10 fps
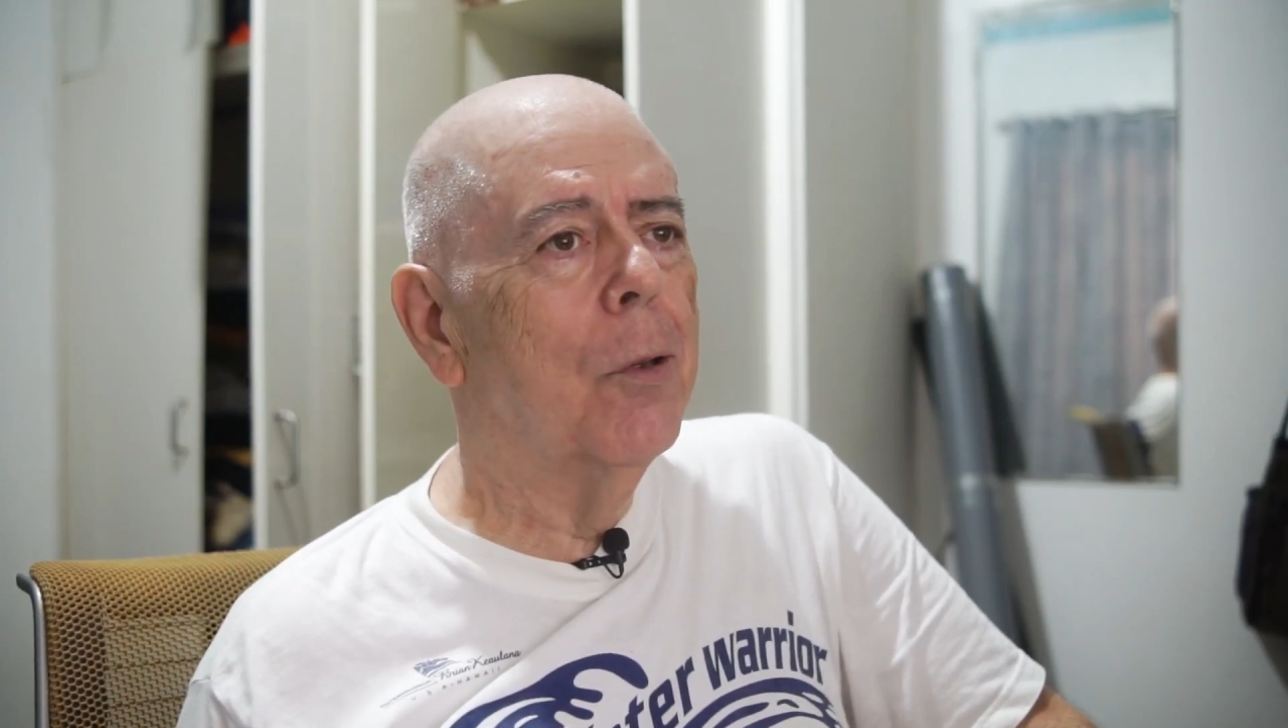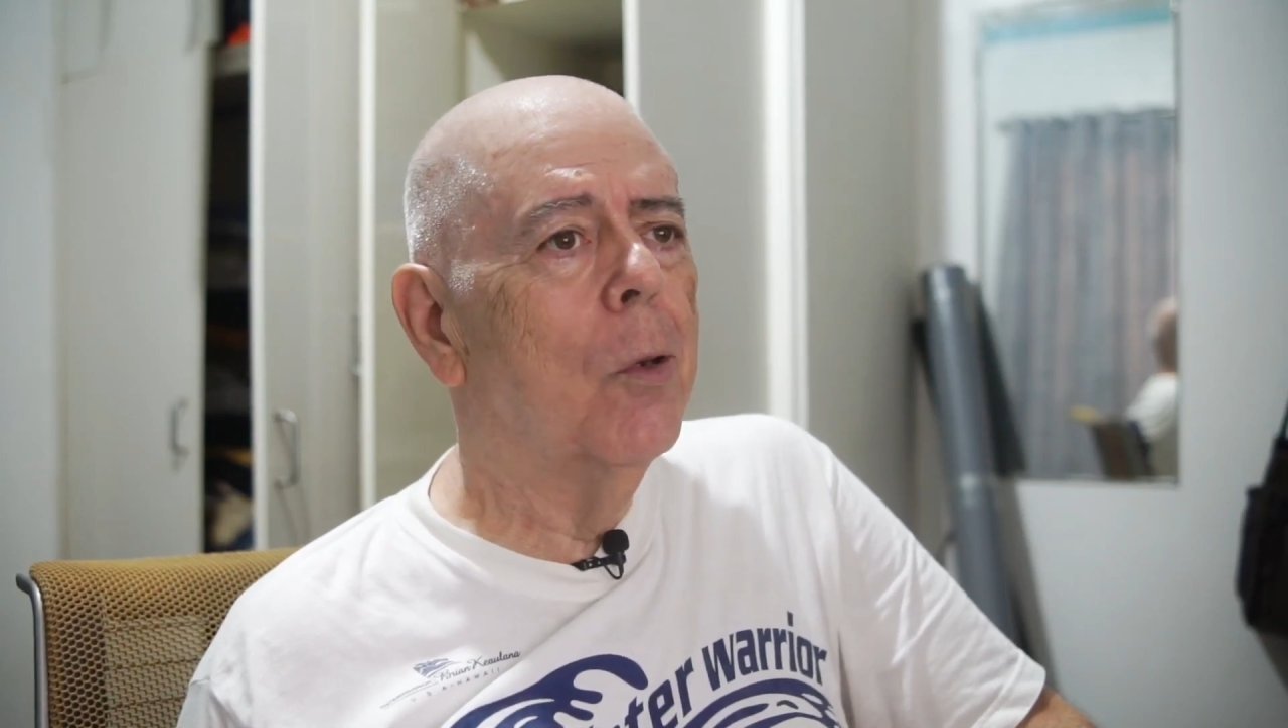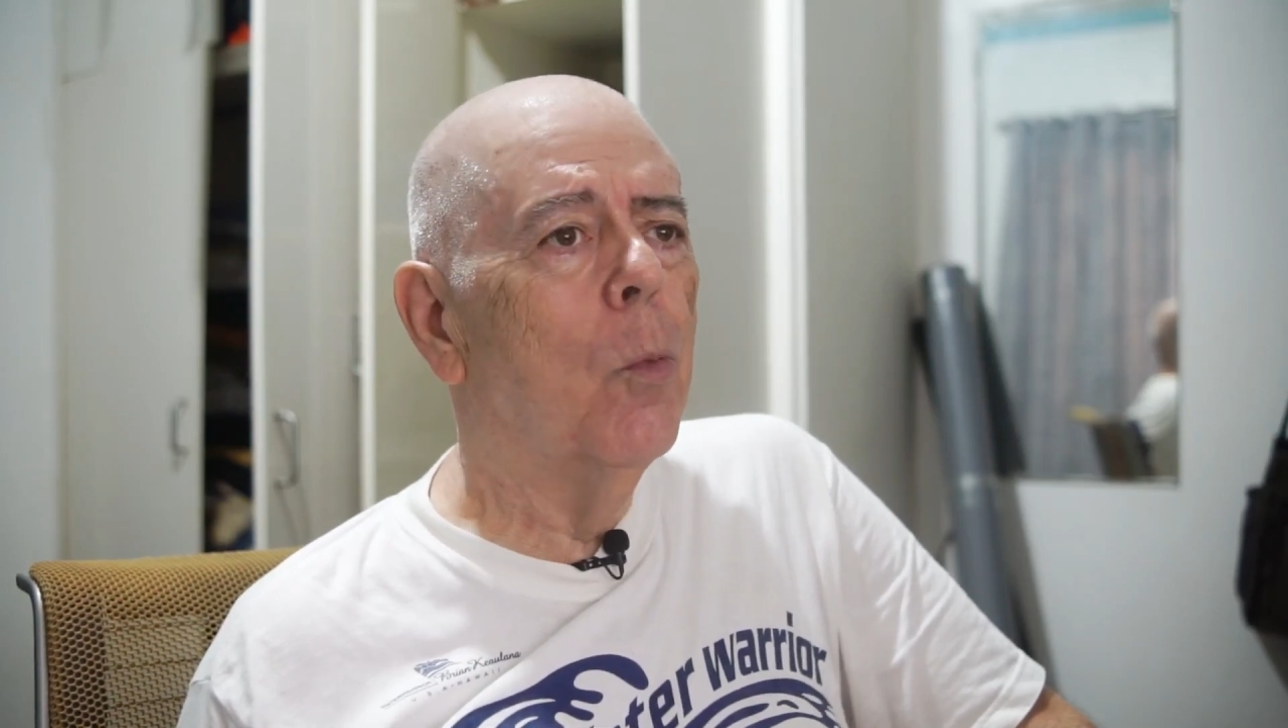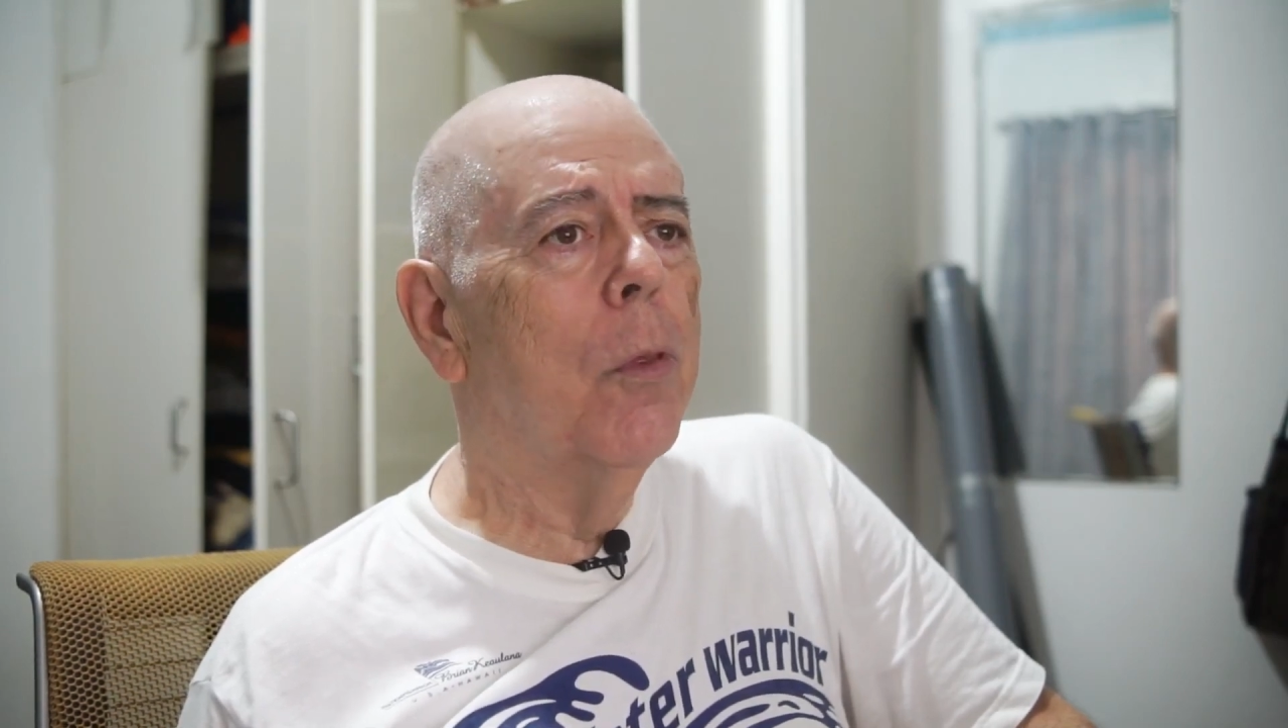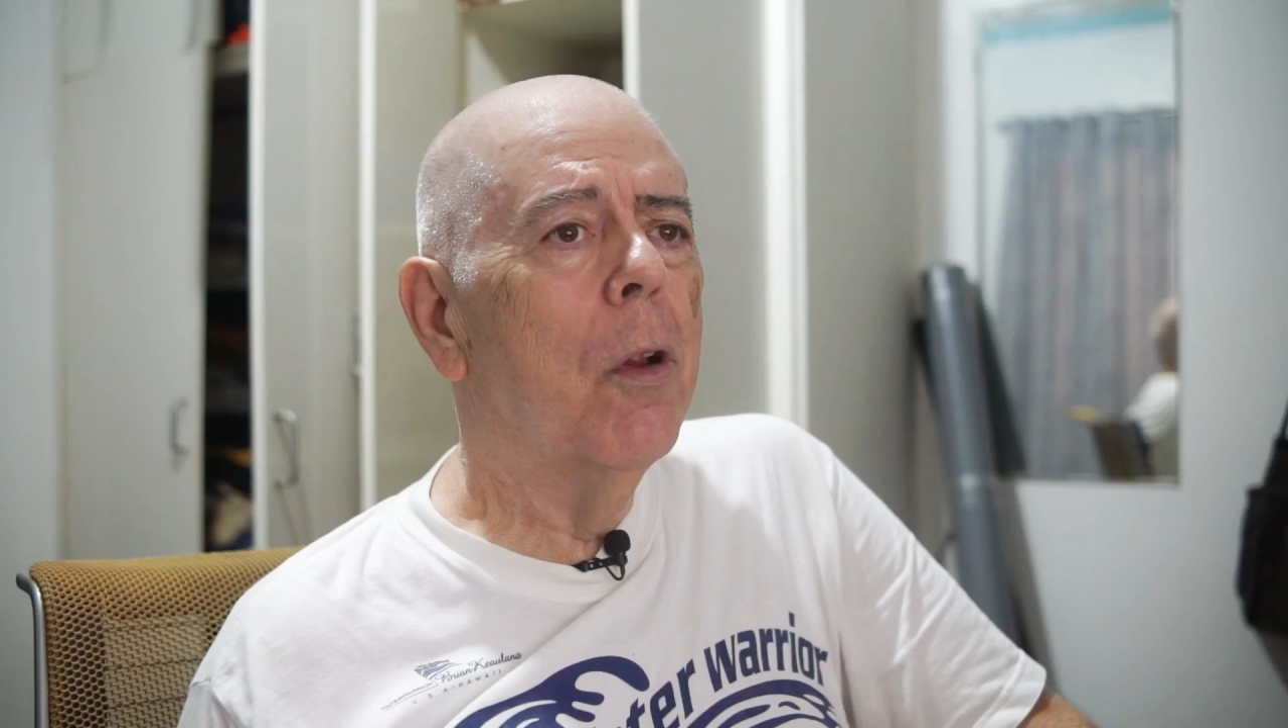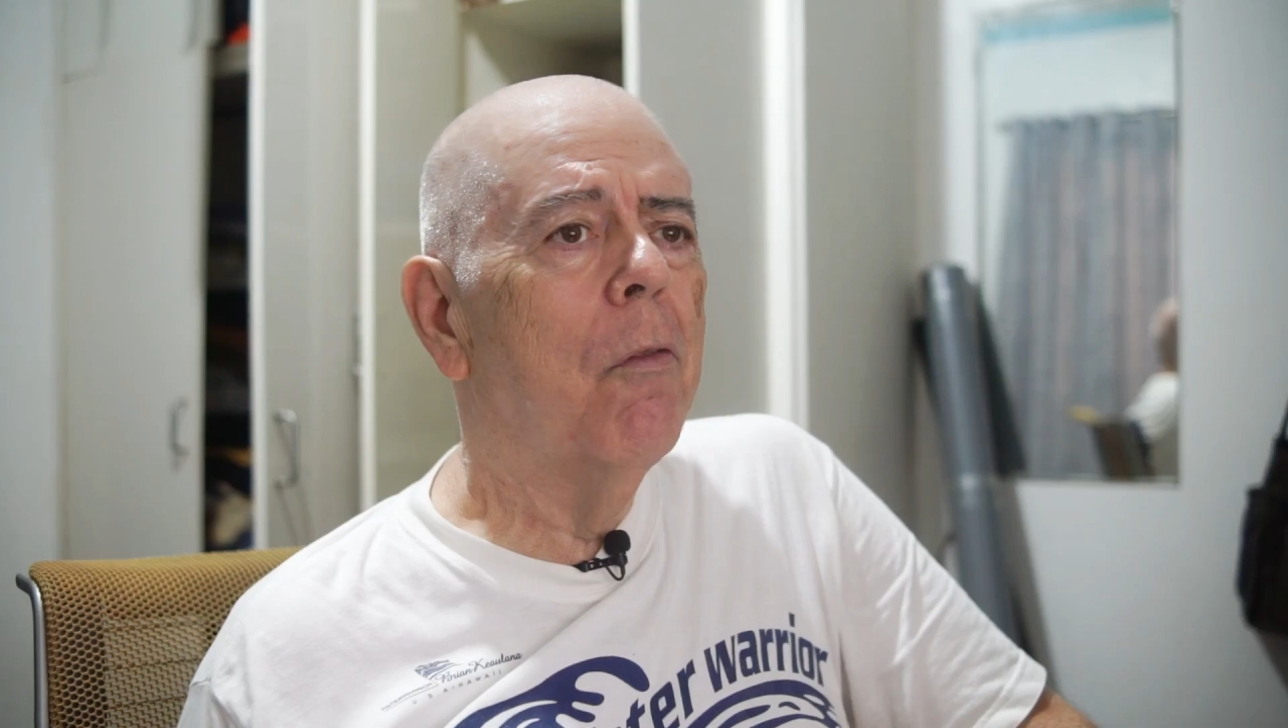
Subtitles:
good with their